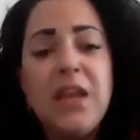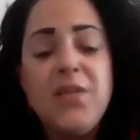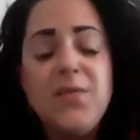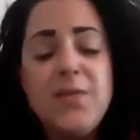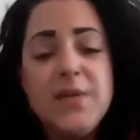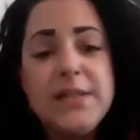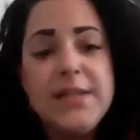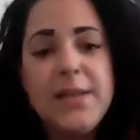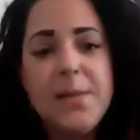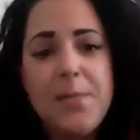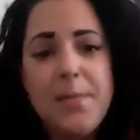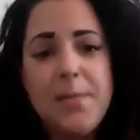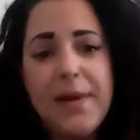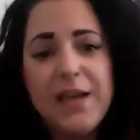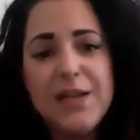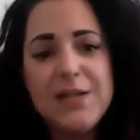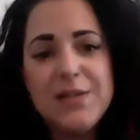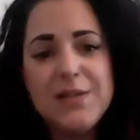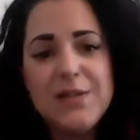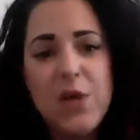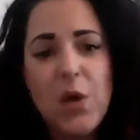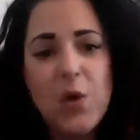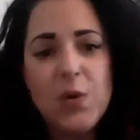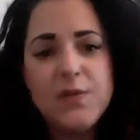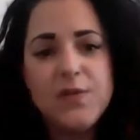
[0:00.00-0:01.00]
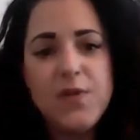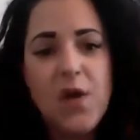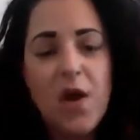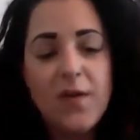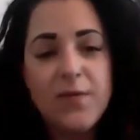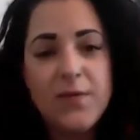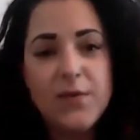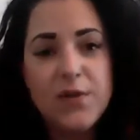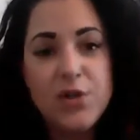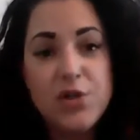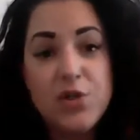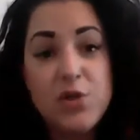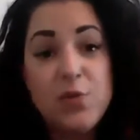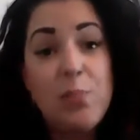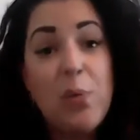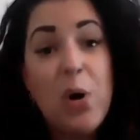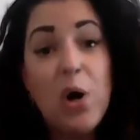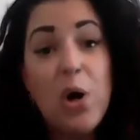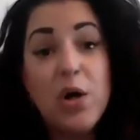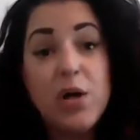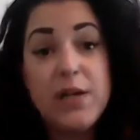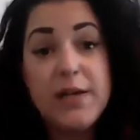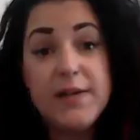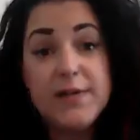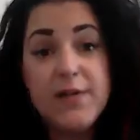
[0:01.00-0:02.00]
Even some of my consultants offer to do
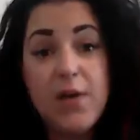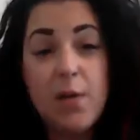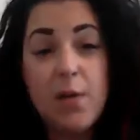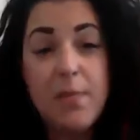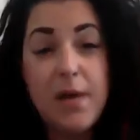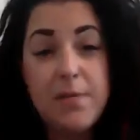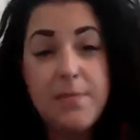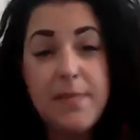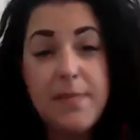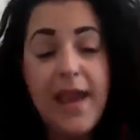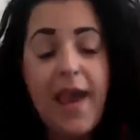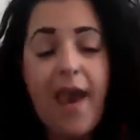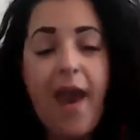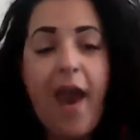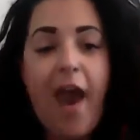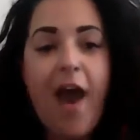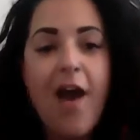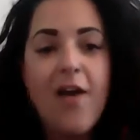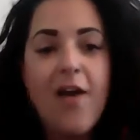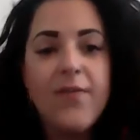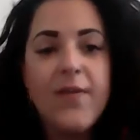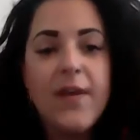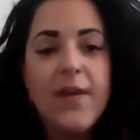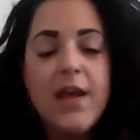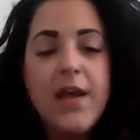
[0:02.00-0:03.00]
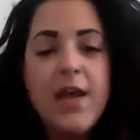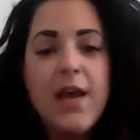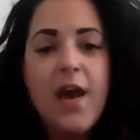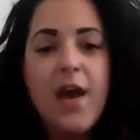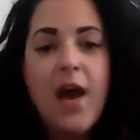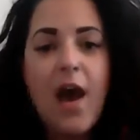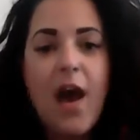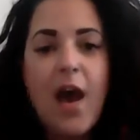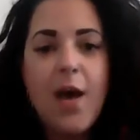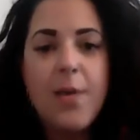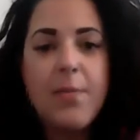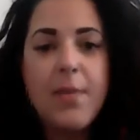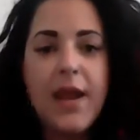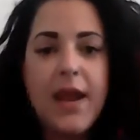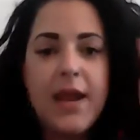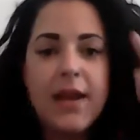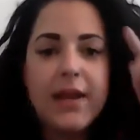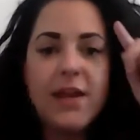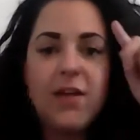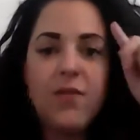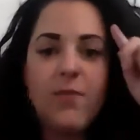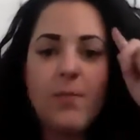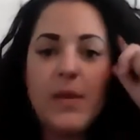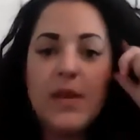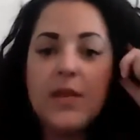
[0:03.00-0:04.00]
parties on my behalf
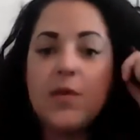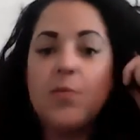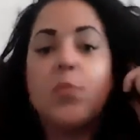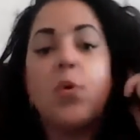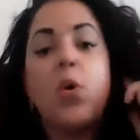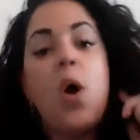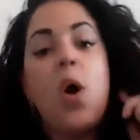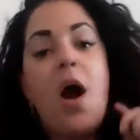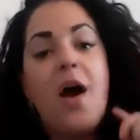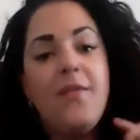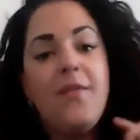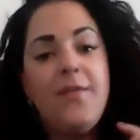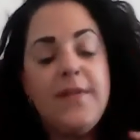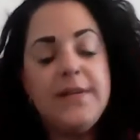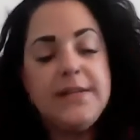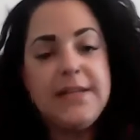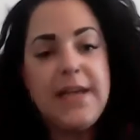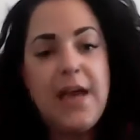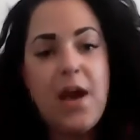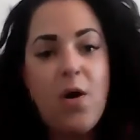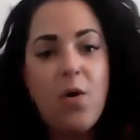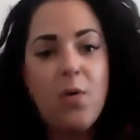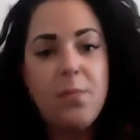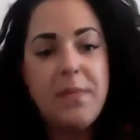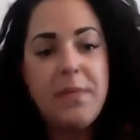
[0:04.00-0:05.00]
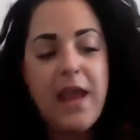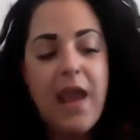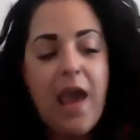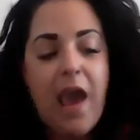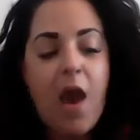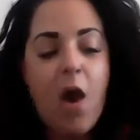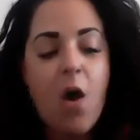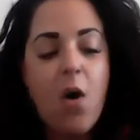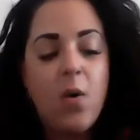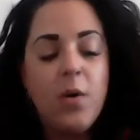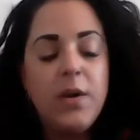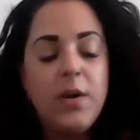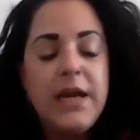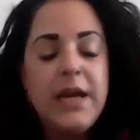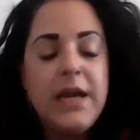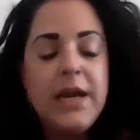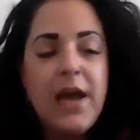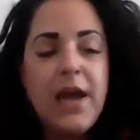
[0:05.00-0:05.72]
and give me the profit to help me out.